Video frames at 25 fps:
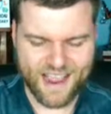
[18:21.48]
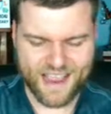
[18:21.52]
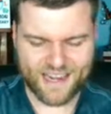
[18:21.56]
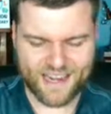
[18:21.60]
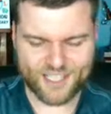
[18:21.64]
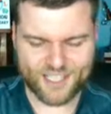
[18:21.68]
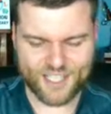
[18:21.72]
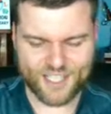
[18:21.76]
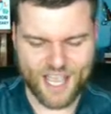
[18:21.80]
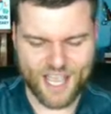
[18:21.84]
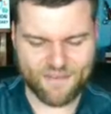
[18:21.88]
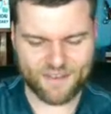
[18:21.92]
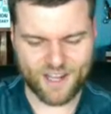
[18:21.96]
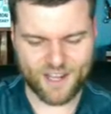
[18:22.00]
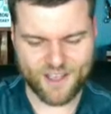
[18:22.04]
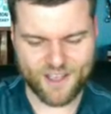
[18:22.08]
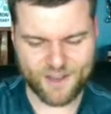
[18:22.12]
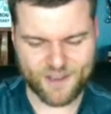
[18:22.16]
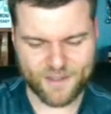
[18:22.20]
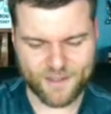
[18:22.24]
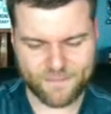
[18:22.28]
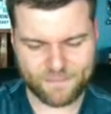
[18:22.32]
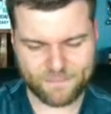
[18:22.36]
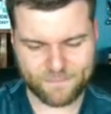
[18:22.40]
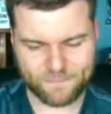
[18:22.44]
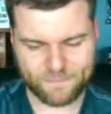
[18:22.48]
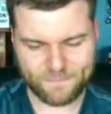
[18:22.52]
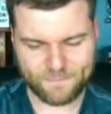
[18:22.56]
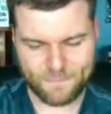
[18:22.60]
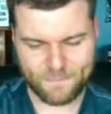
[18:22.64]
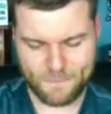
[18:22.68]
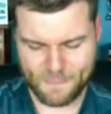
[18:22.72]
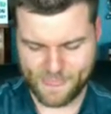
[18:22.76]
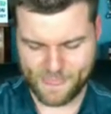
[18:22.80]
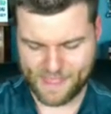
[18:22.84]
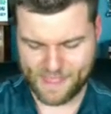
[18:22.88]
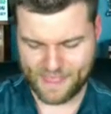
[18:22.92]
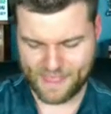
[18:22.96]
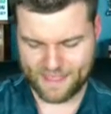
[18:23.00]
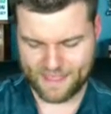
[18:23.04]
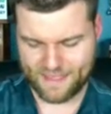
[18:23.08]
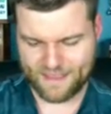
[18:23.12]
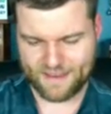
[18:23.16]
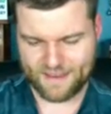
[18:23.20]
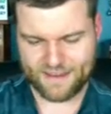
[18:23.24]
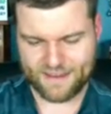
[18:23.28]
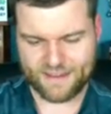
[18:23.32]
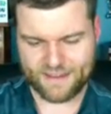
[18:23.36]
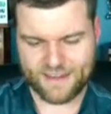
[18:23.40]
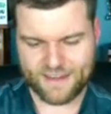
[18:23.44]
let's have a look.
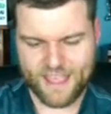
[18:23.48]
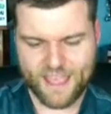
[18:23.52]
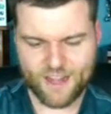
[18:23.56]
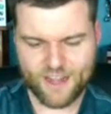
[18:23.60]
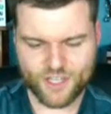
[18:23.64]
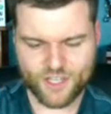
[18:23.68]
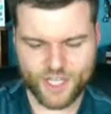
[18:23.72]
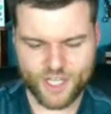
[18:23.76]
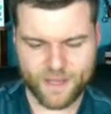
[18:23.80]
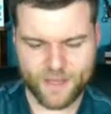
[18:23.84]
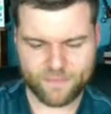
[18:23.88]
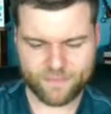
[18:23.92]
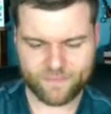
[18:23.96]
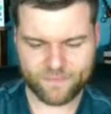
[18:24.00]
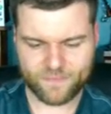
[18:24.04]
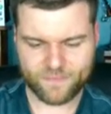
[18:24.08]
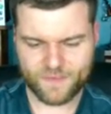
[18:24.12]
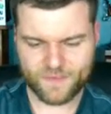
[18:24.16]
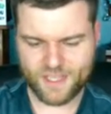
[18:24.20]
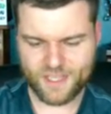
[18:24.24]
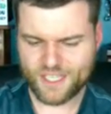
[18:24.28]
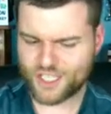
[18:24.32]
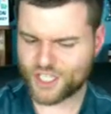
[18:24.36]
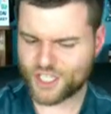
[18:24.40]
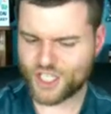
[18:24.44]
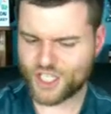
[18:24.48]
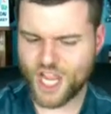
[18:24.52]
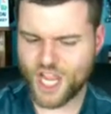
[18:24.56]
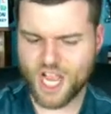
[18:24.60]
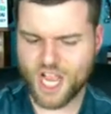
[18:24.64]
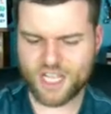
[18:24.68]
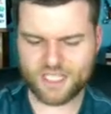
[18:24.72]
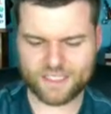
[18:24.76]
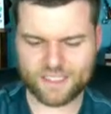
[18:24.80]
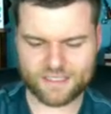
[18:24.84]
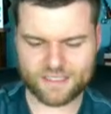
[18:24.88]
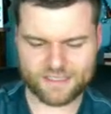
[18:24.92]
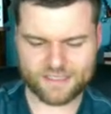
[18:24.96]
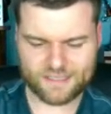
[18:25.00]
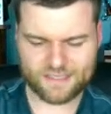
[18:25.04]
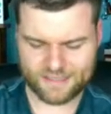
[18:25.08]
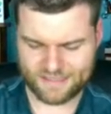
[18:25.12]
Energy. Shuckle.